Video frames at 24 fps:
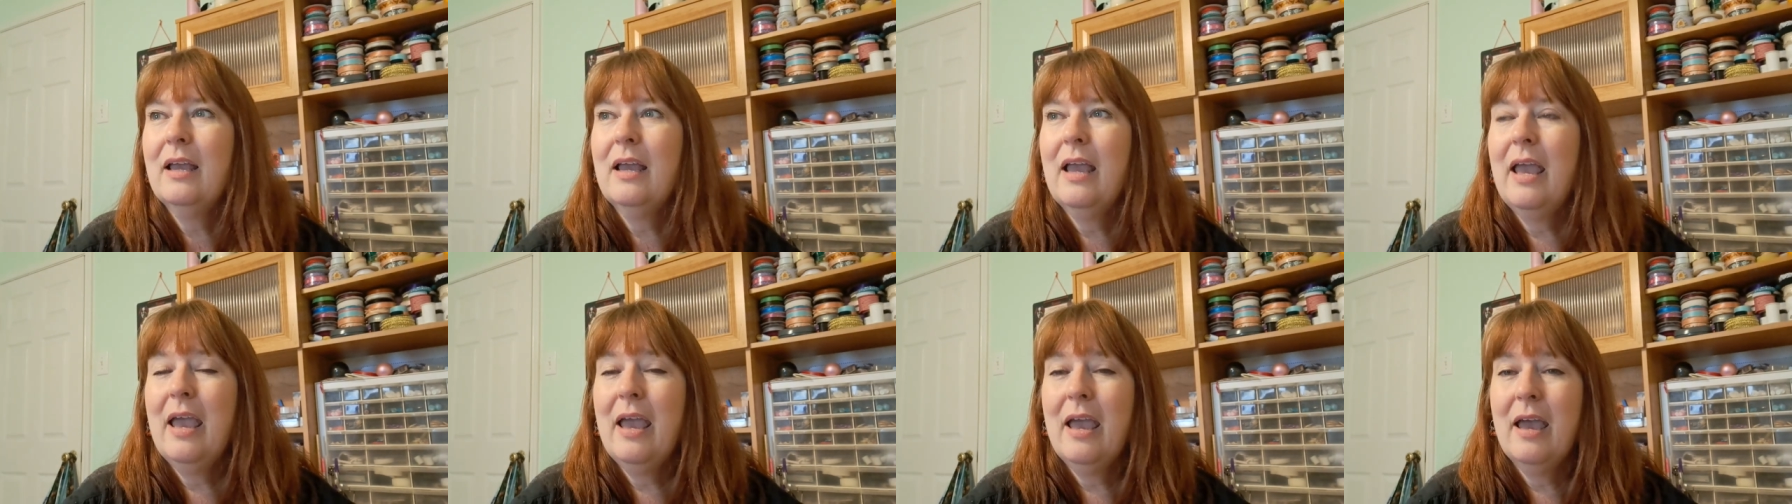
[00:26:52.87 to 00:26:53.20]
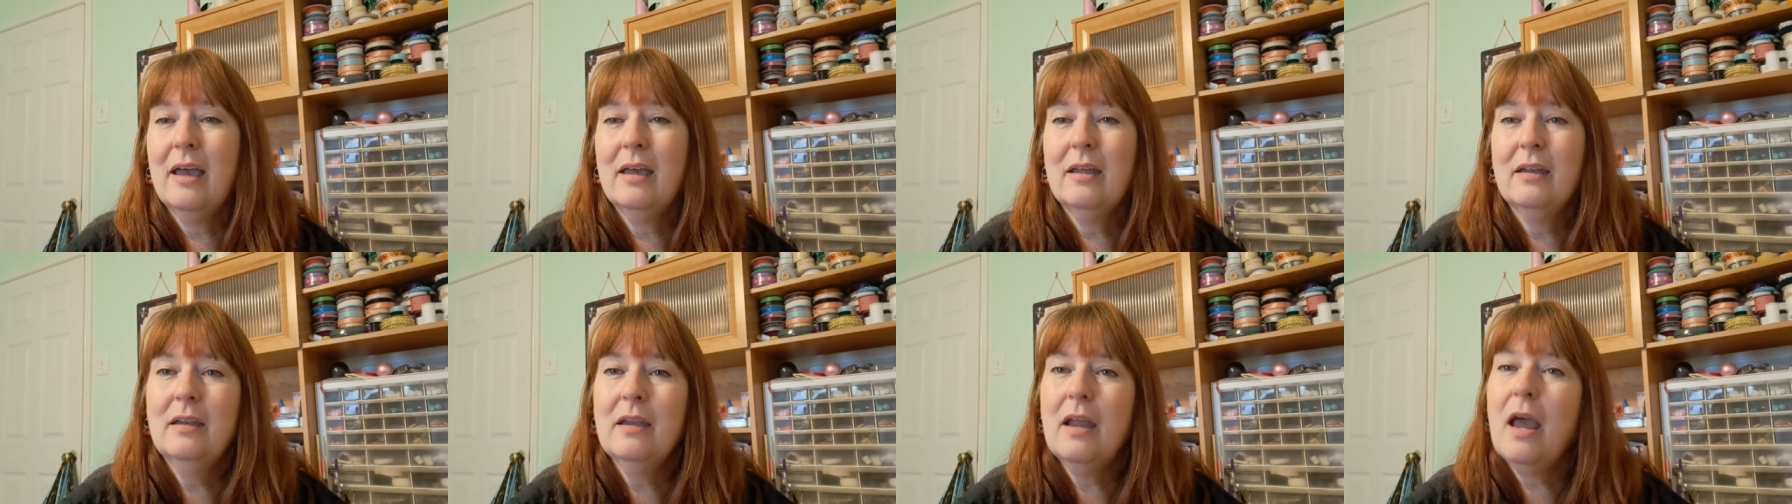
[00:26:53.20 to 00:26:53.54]

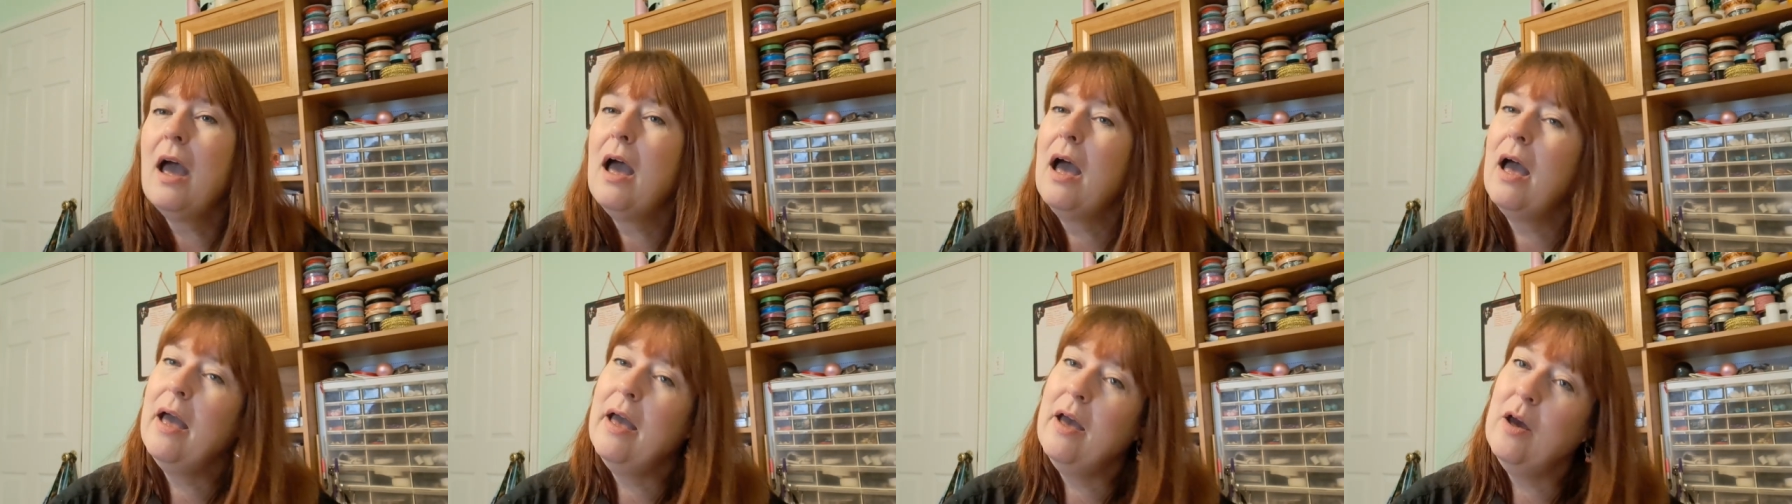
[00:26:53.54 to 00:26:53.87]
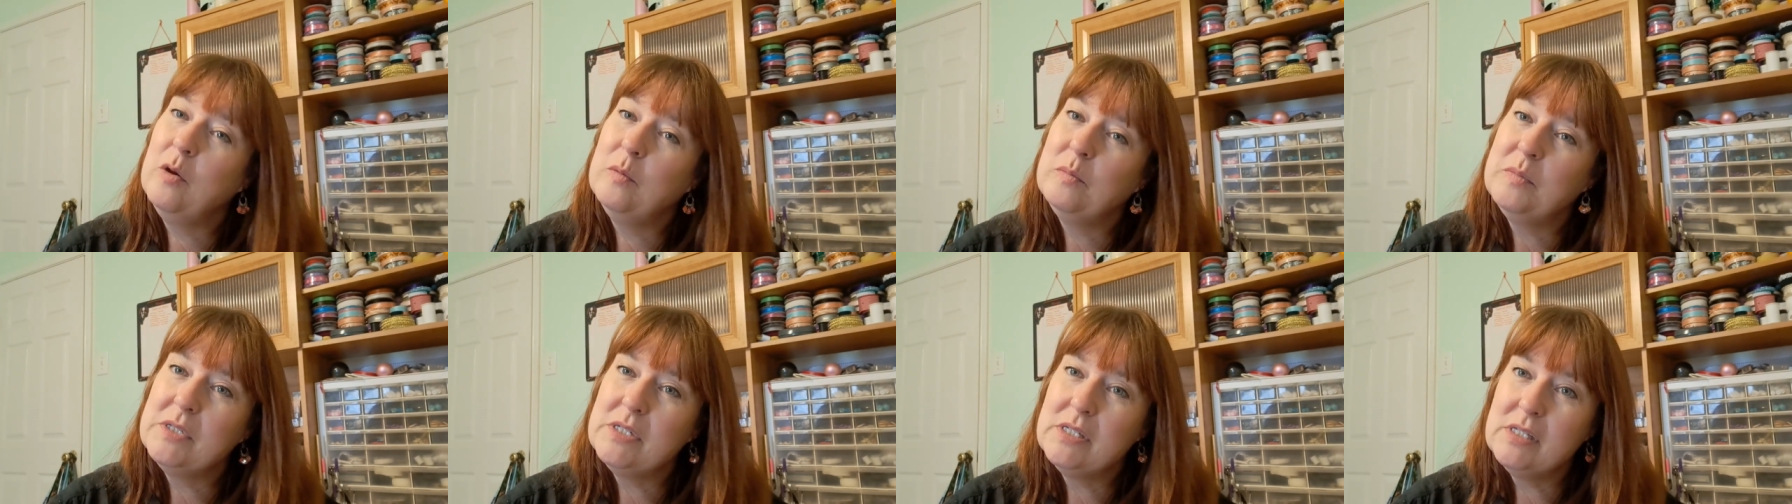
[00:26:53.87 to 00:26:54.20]
And I
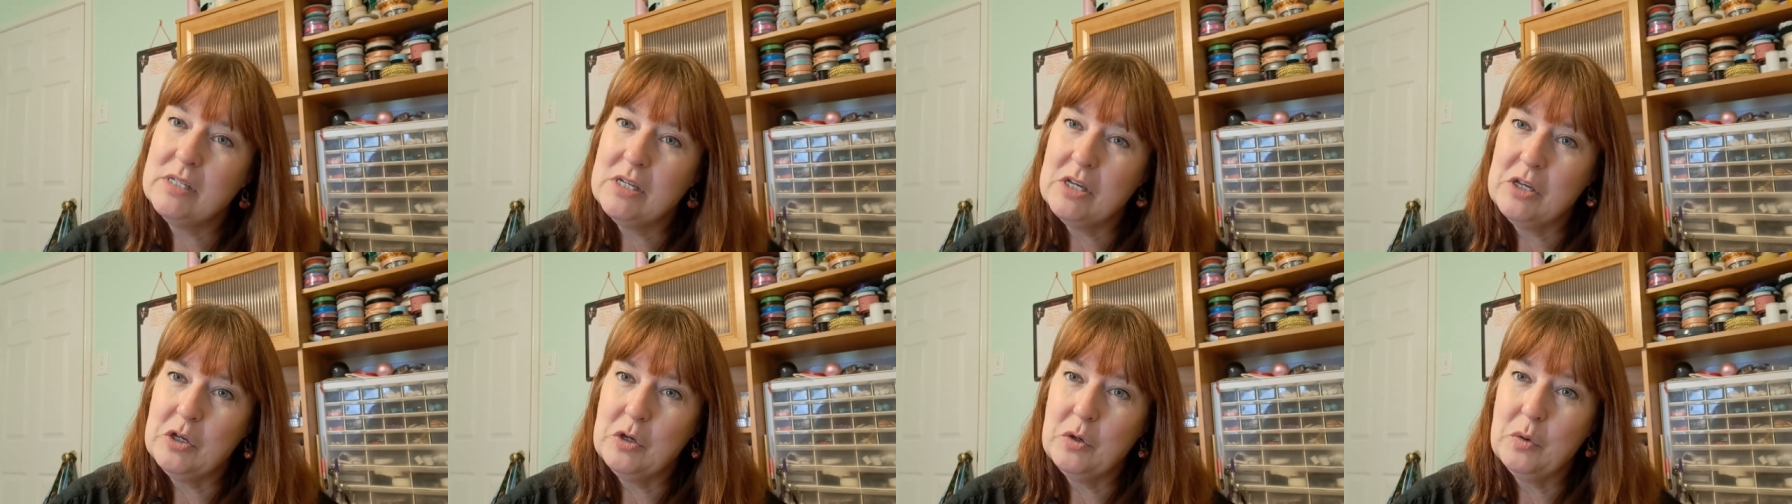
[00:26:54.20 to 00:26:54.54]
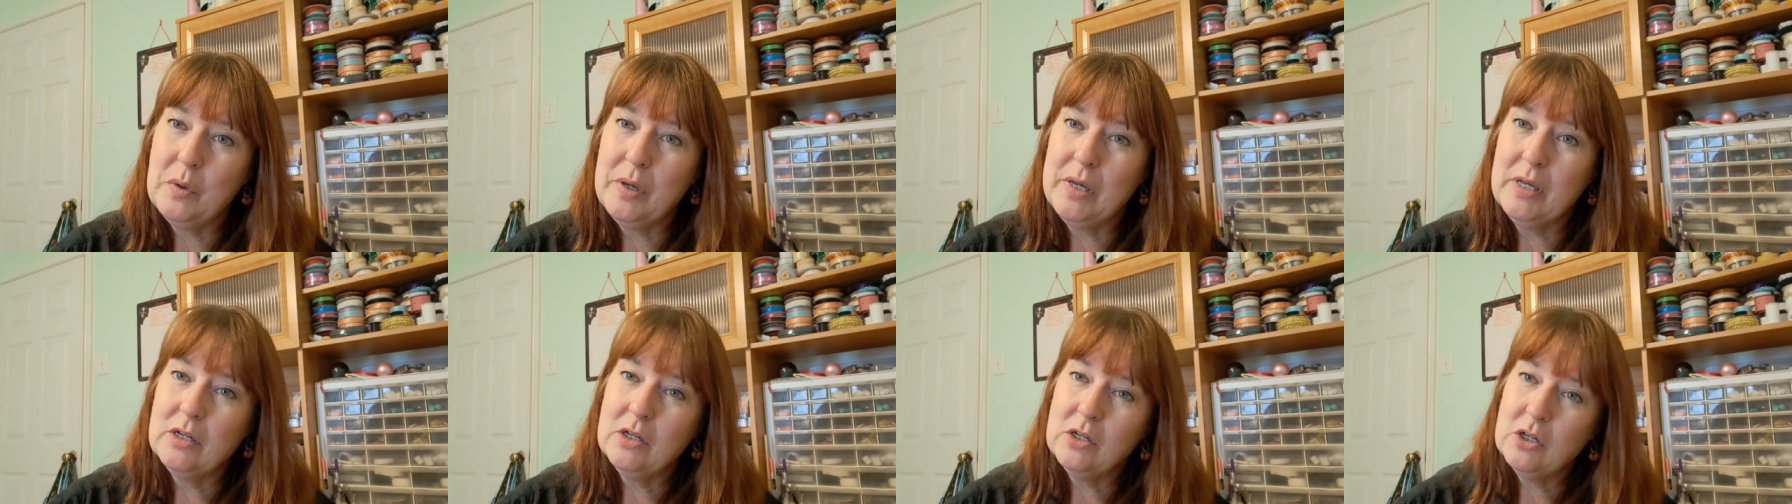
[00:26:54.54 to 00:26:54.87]
hope to see
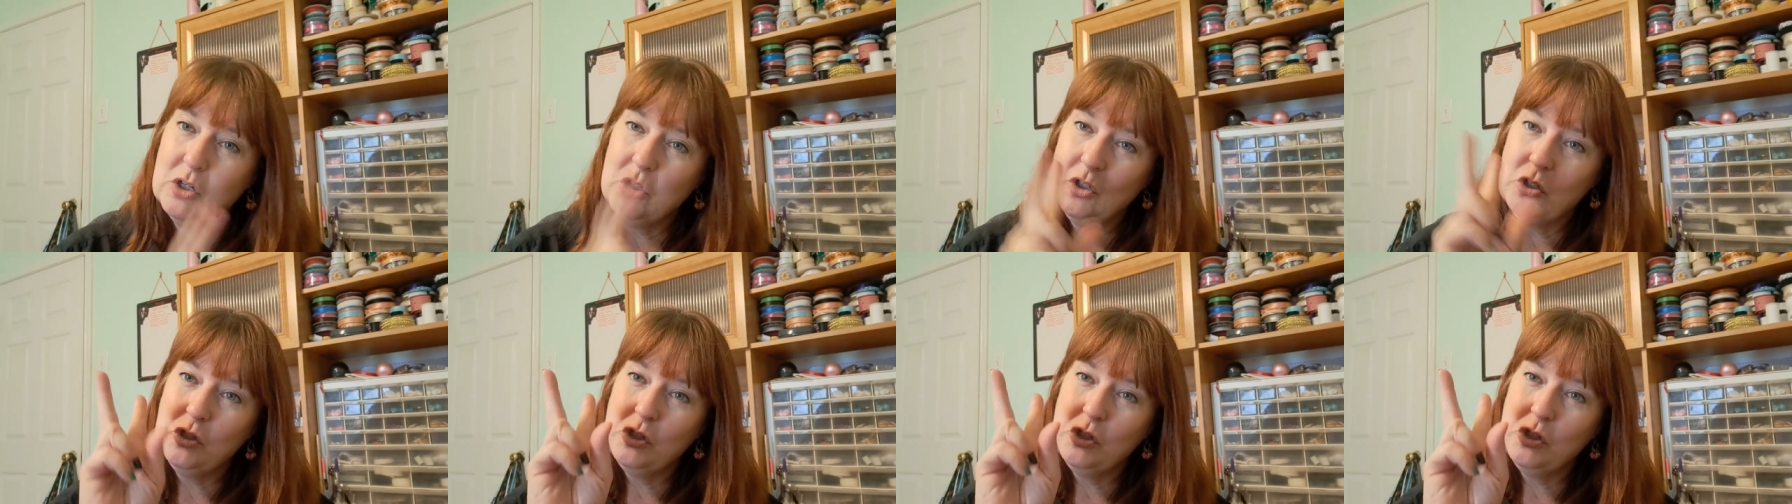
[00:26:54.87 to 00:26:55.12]
you in